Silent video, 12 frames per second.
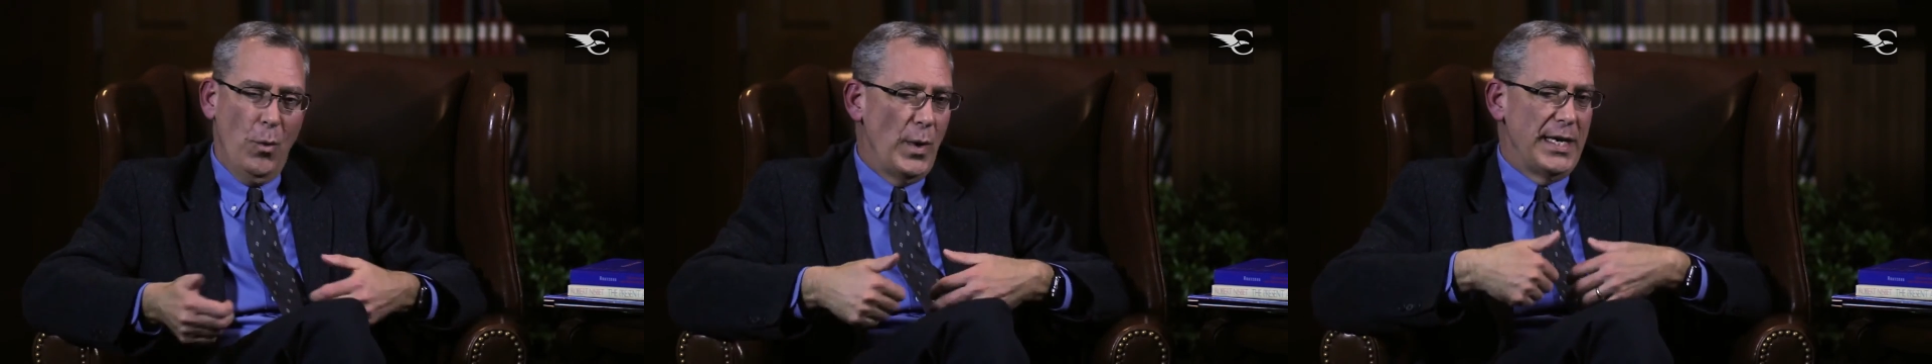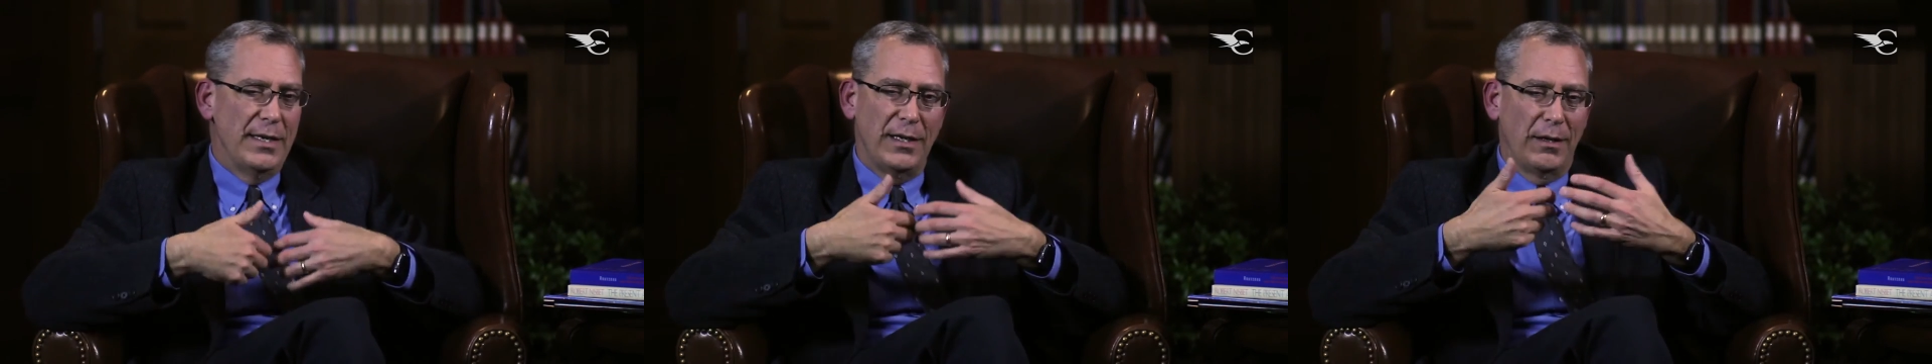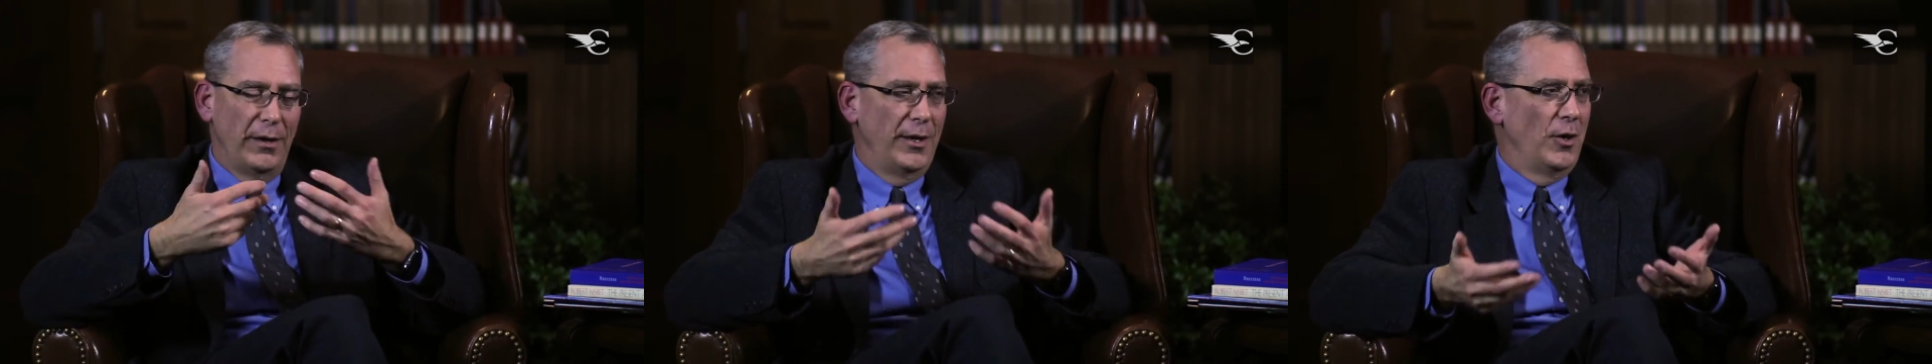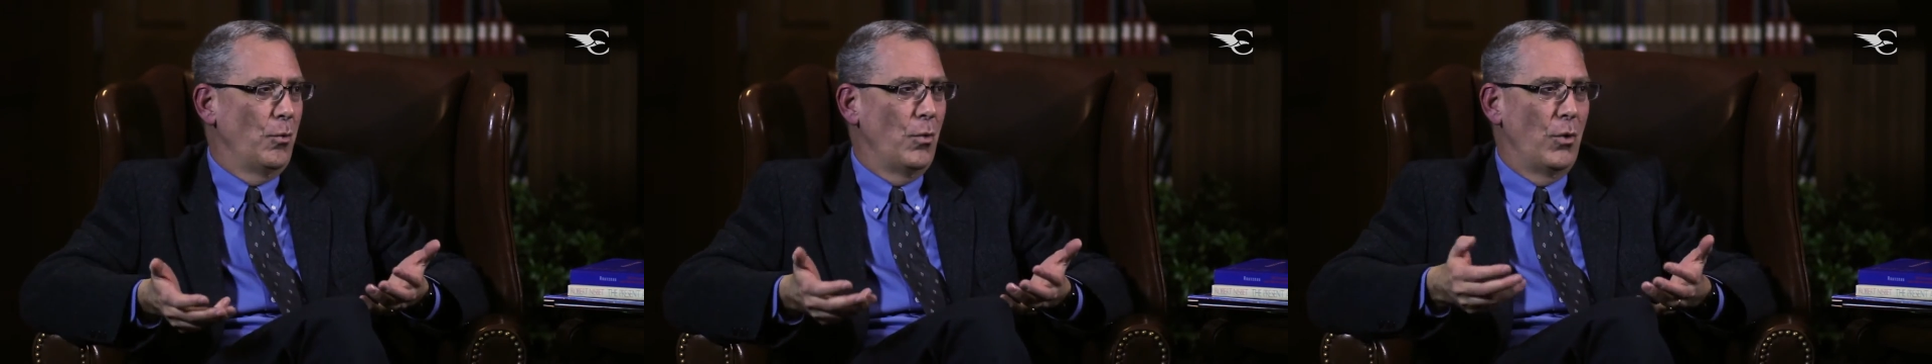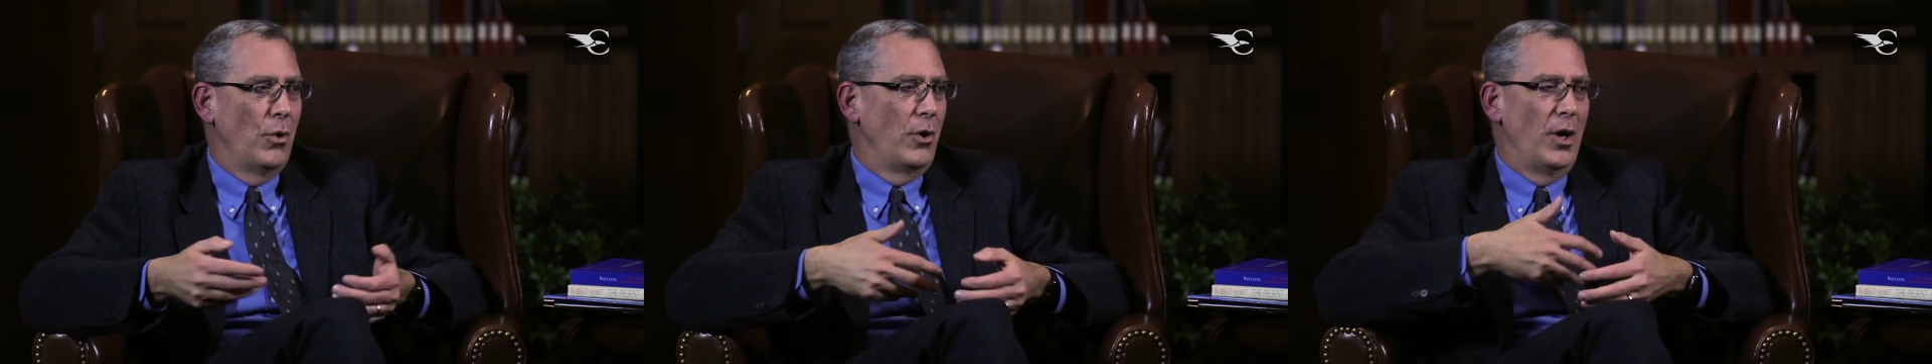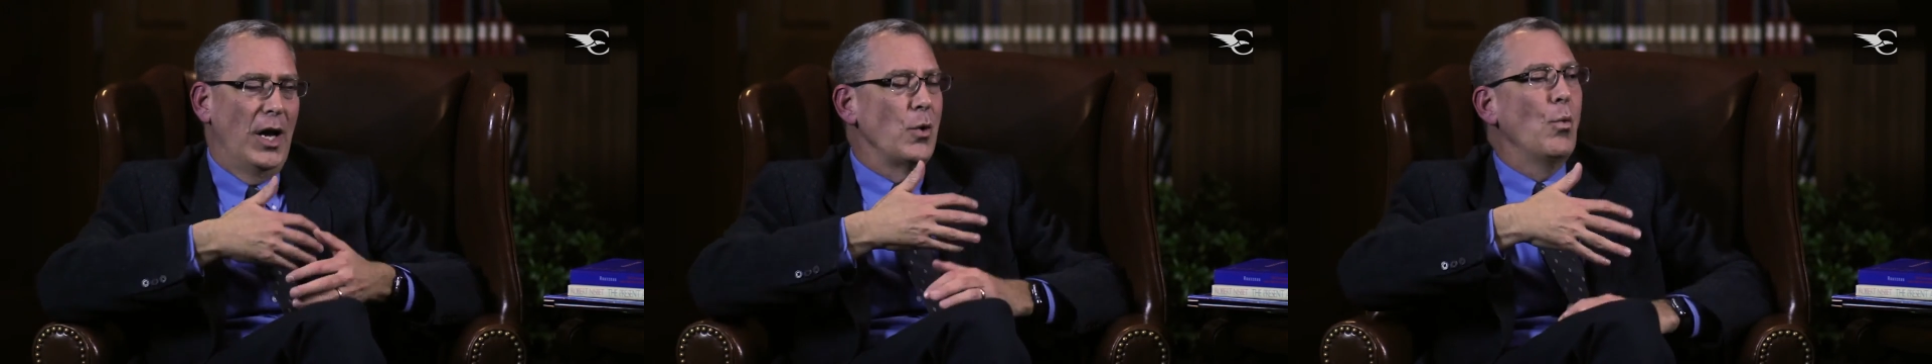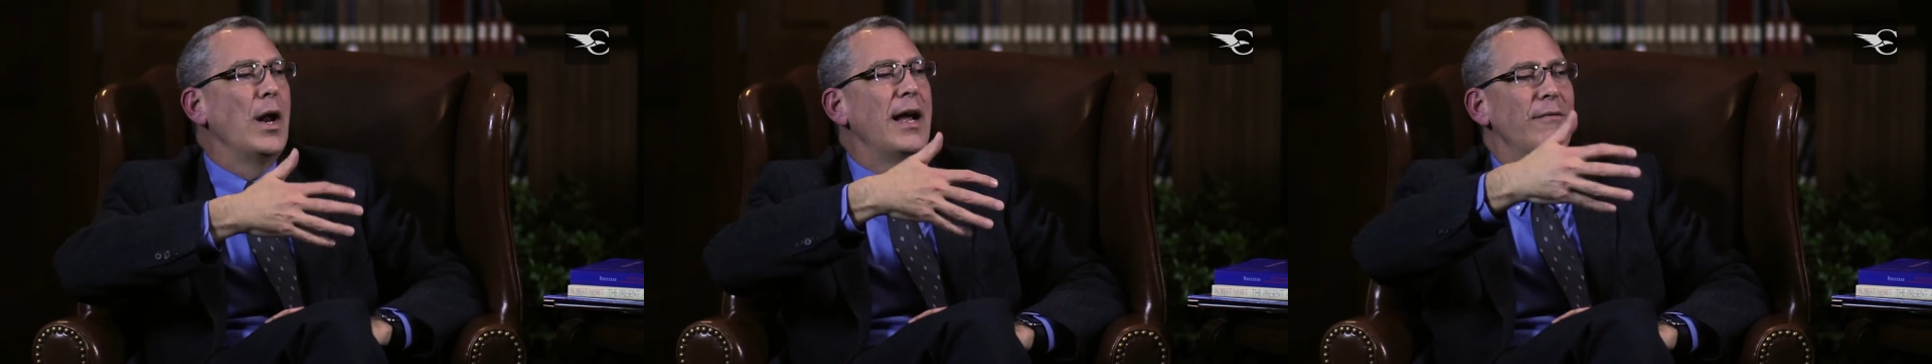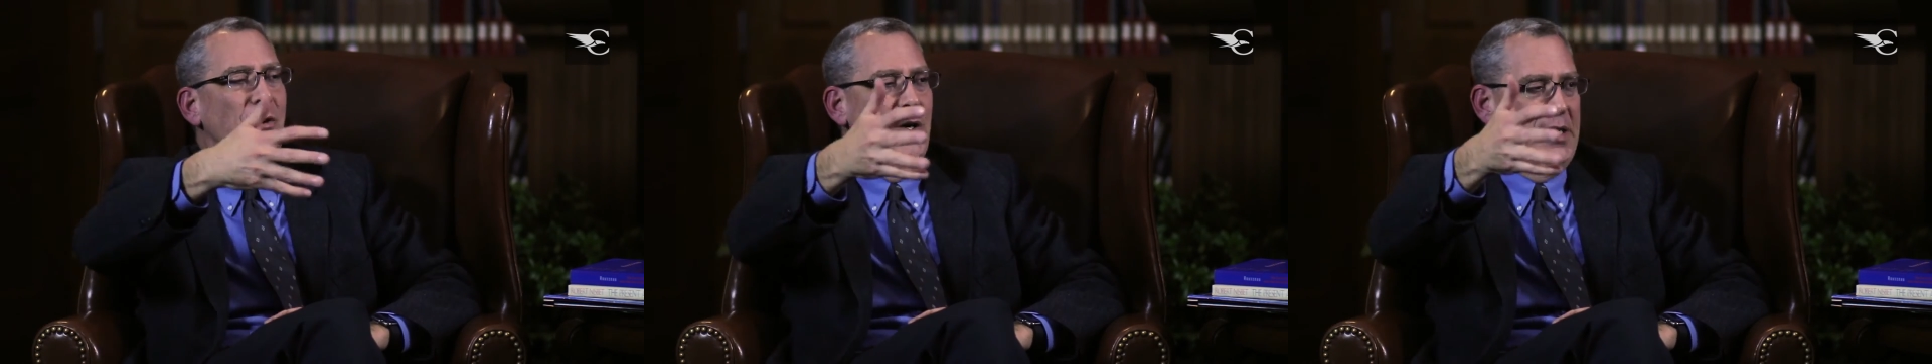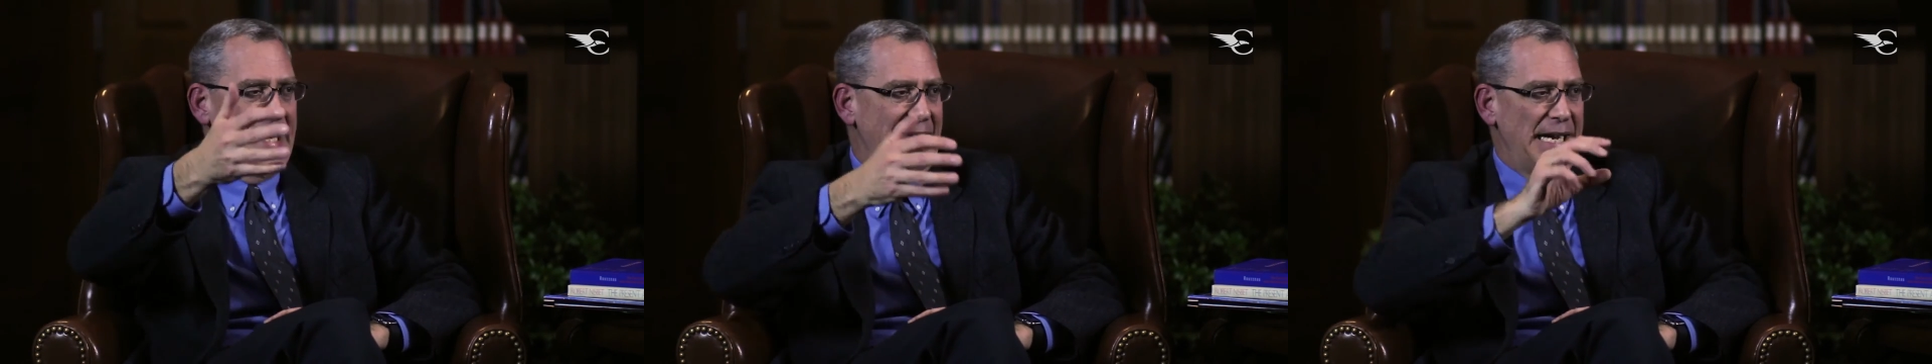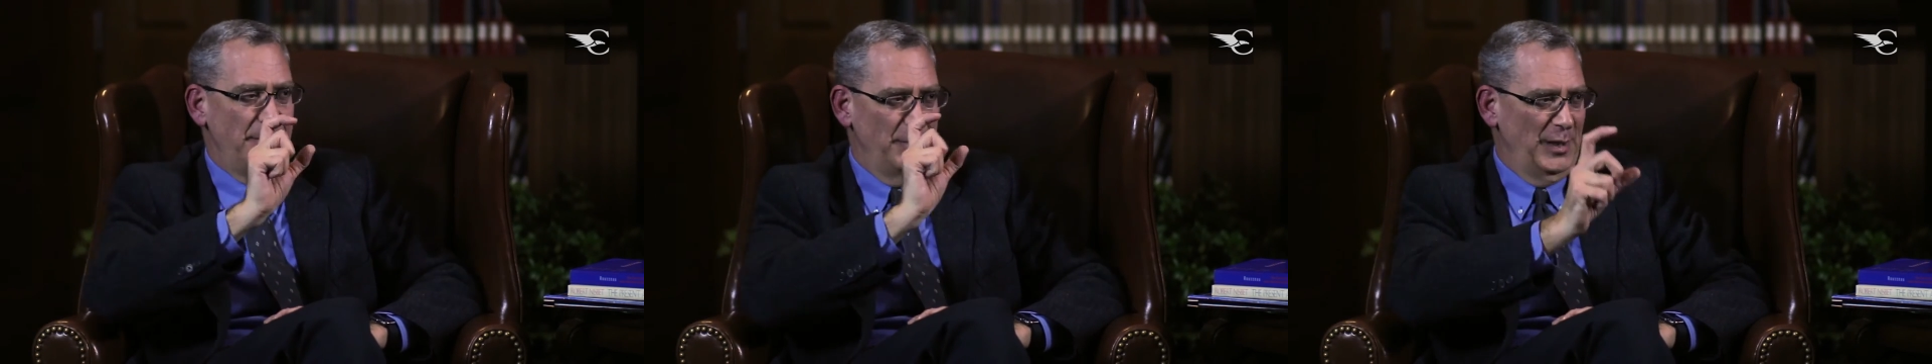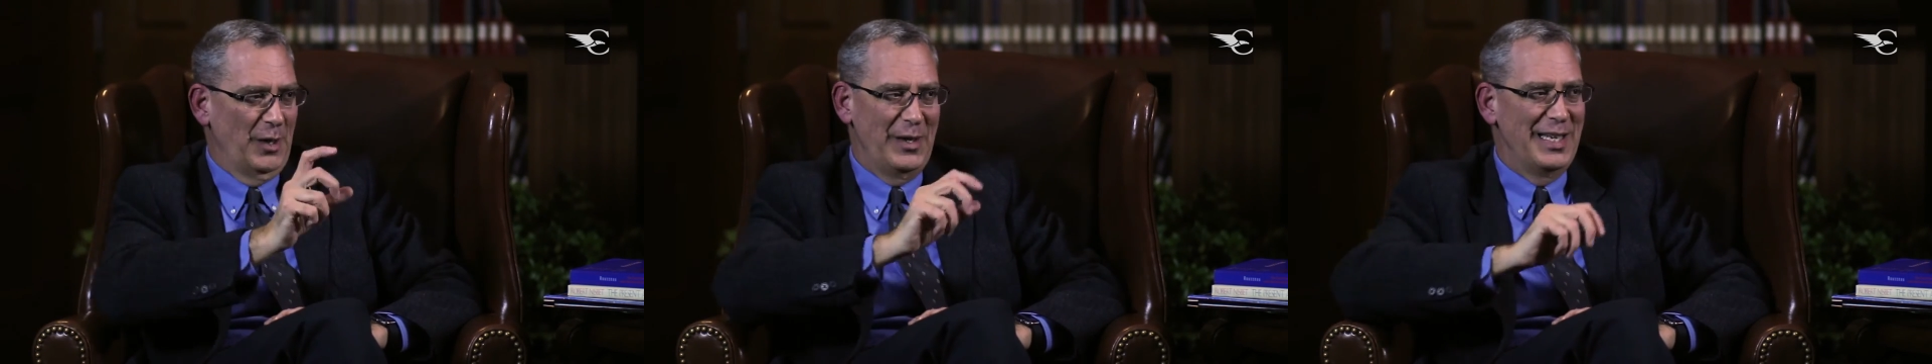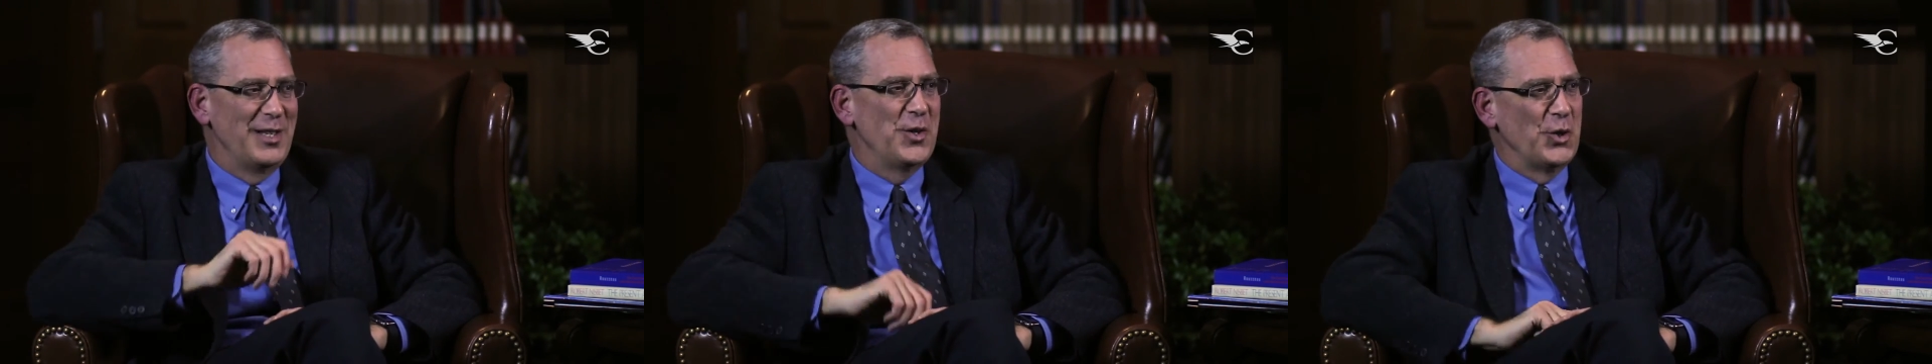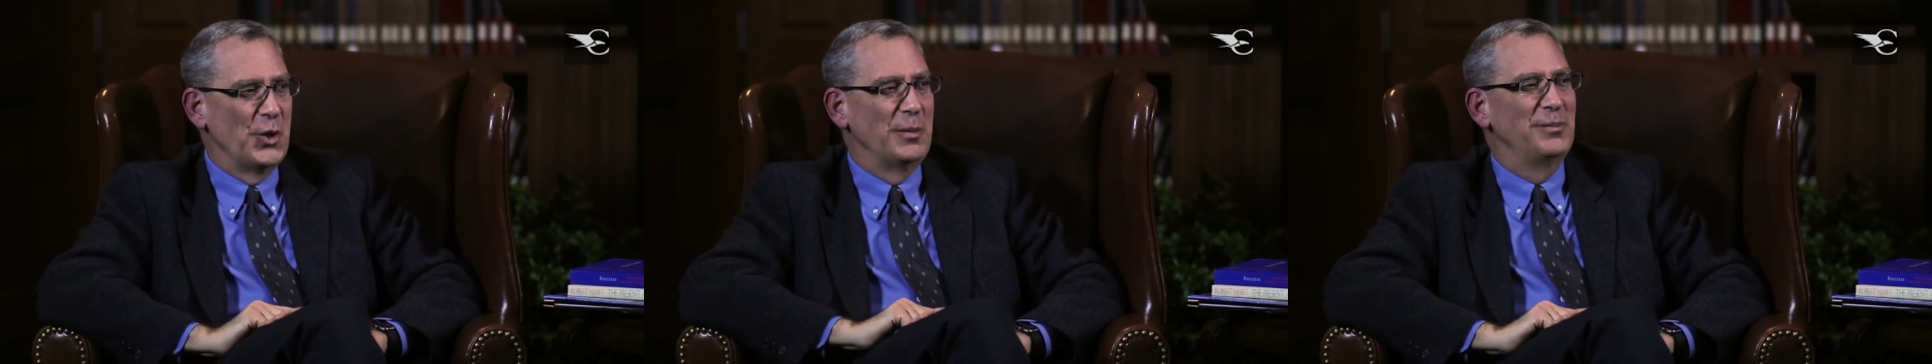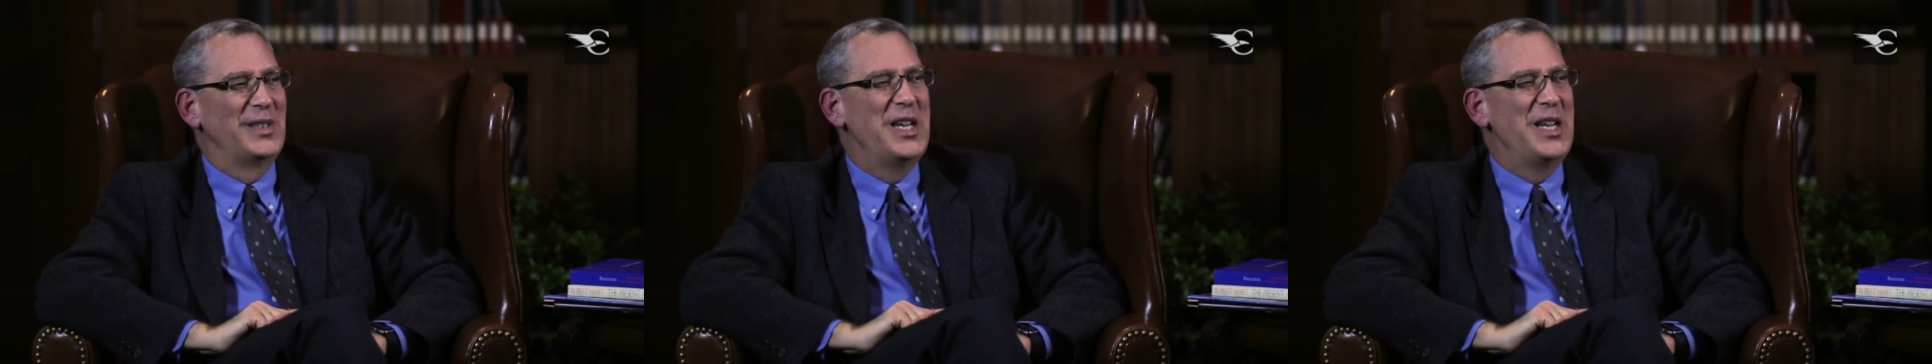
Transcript: We can declare a war on whatever name, you know, insert